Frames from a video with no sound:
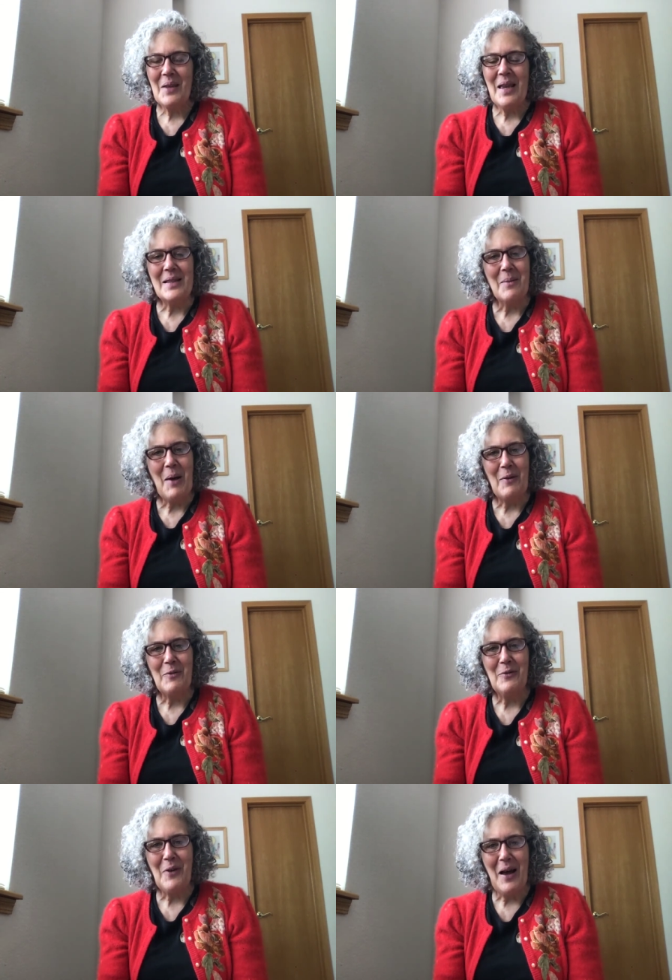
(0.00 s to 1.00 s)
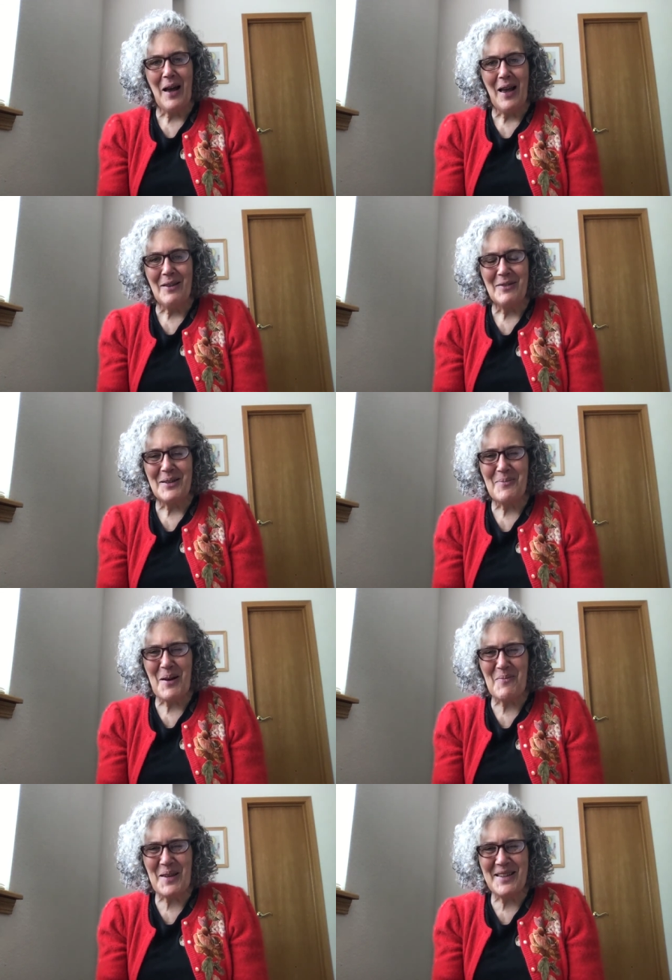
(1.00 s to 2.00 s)
It's about 5 little
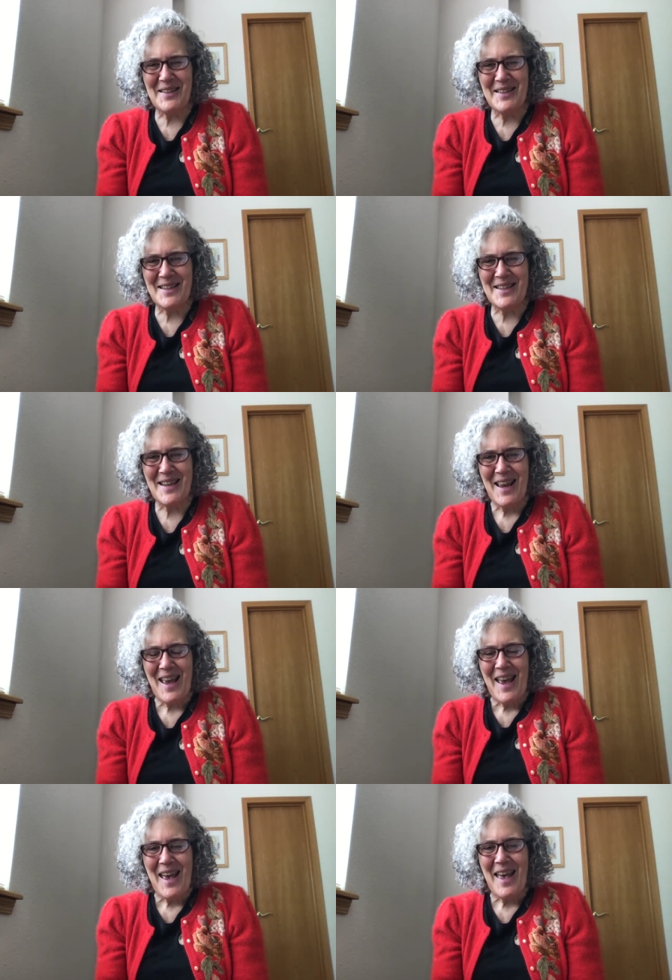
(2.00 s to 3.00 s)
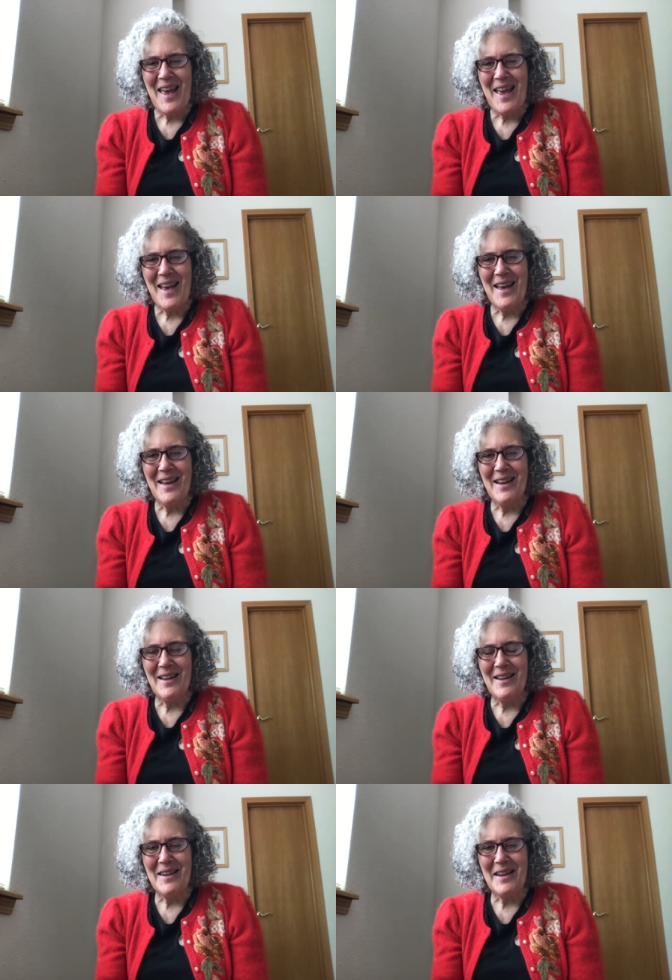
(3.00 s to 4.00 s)
pumpkins,
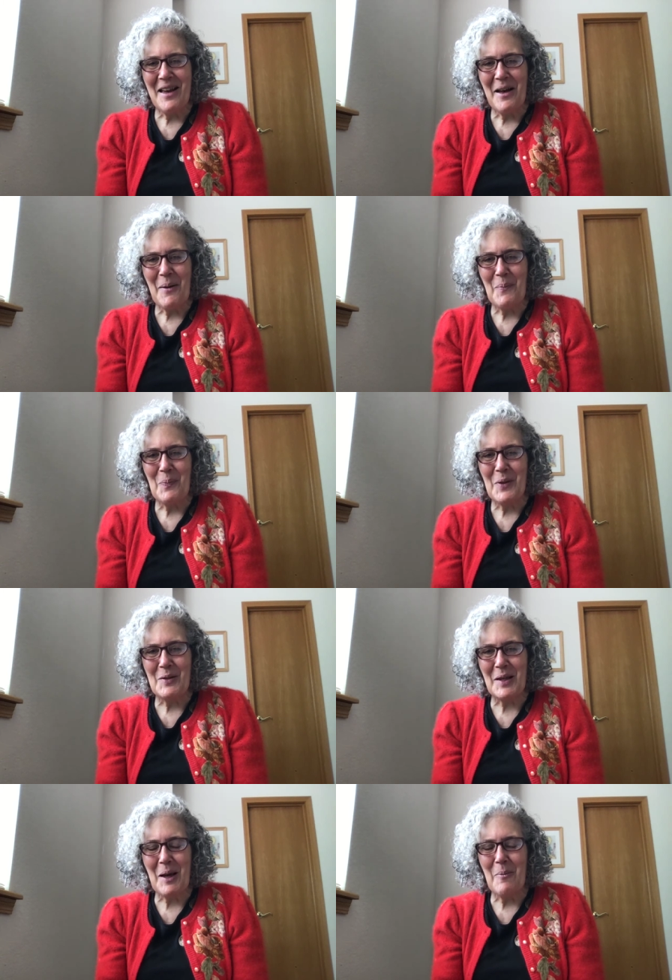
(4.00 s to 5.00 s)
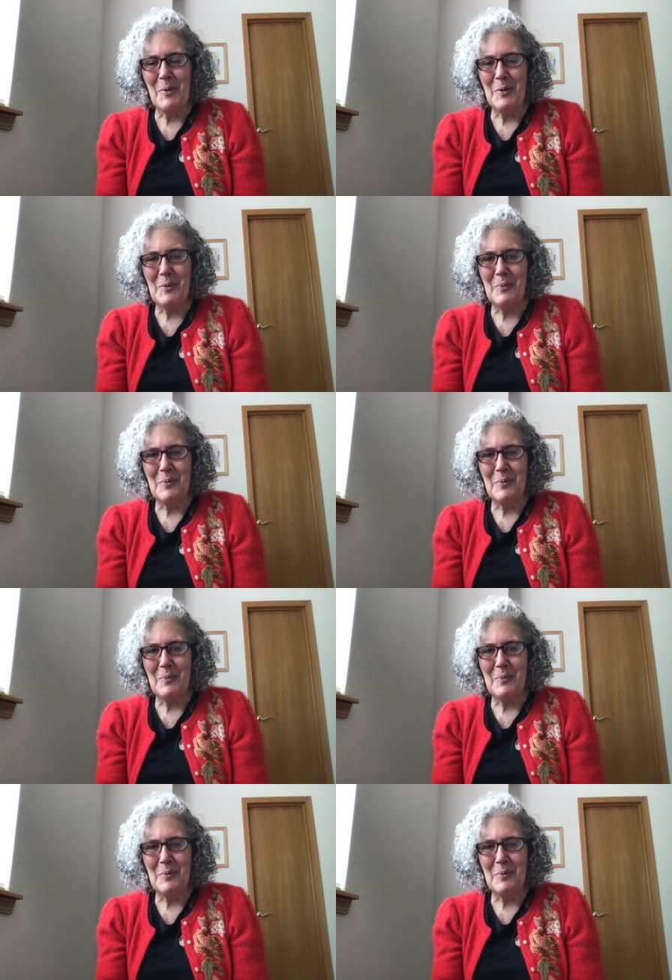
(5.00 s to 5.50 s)
and there's a couple